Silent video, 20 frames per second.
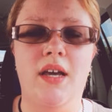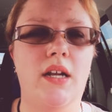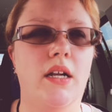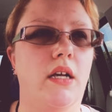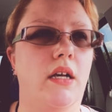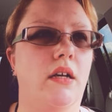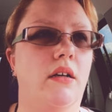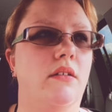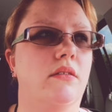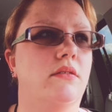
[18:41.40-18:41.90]

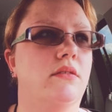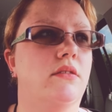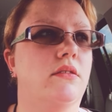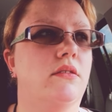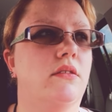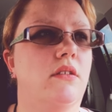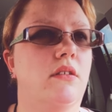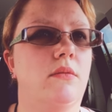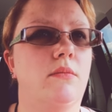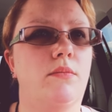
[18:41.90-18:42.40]
of
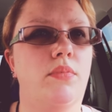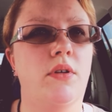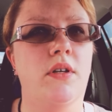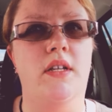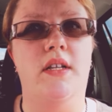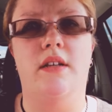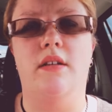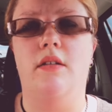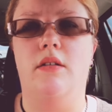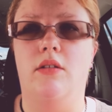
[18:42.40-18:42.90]
put
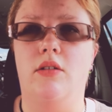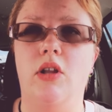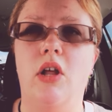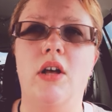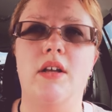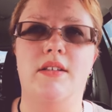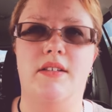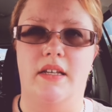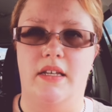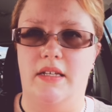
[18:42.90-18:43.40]
it in a
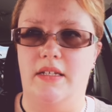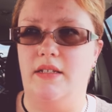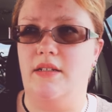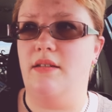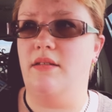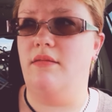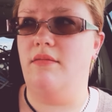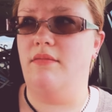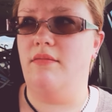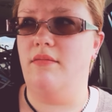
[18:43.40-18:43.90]

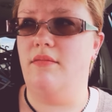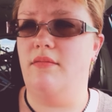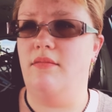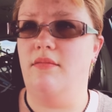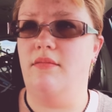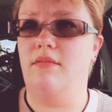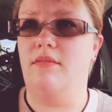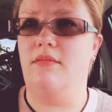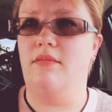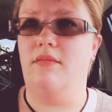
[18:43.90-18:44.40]
closet
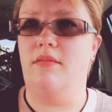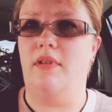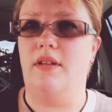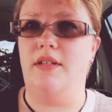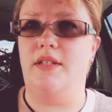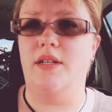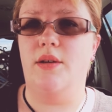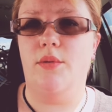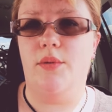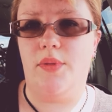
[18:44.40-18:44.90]
and
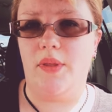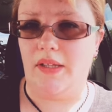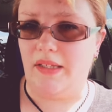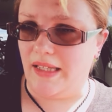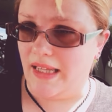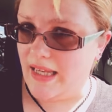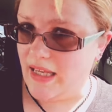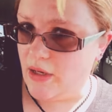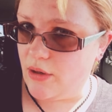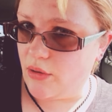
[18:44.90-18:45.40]
deal with it
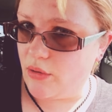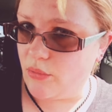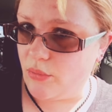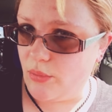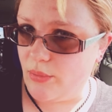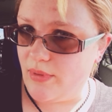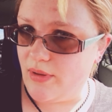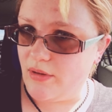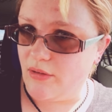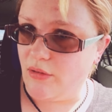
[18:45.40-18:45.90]
later
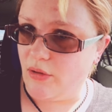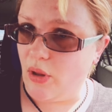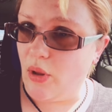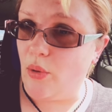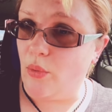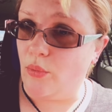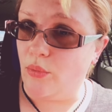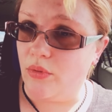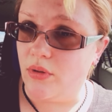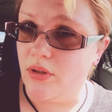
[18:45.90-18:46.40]
when we are
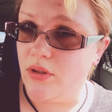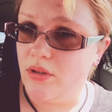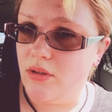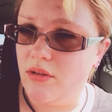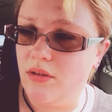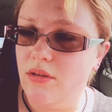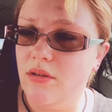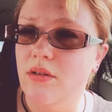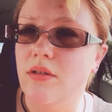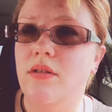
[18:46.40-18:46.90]
alone,
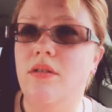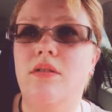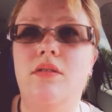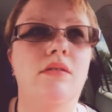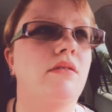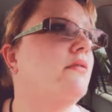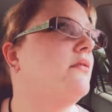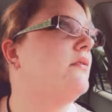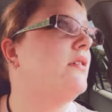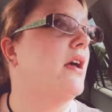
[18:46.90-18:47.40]

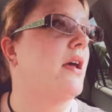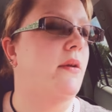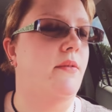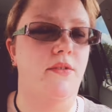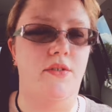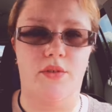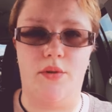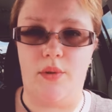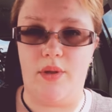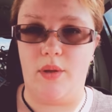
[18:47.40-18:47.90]

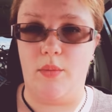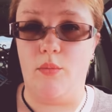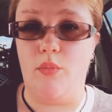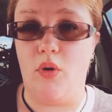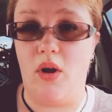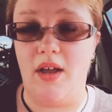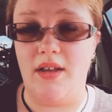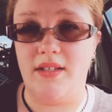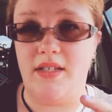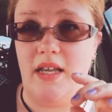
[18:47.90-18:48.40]
and so we can
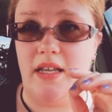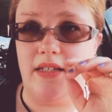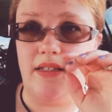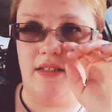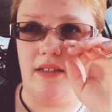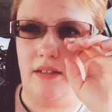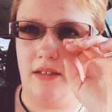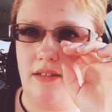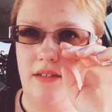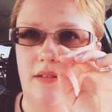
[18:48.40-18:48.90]
process
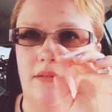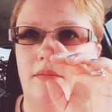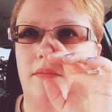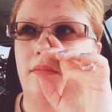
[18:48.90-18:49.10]
it.